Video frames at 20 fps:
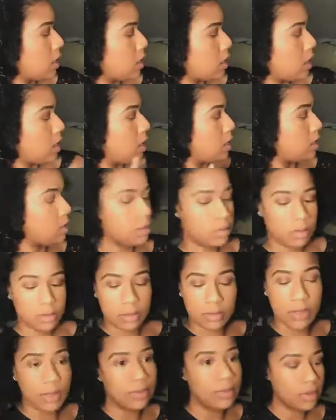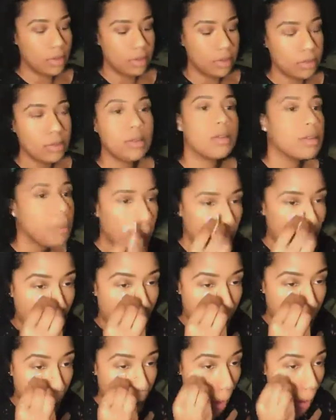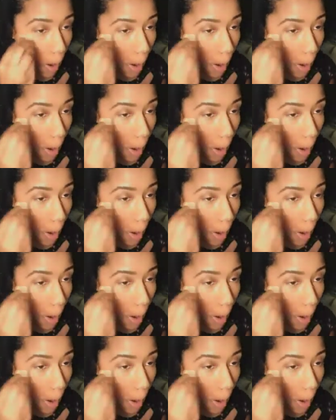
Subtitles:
Nah, you don't.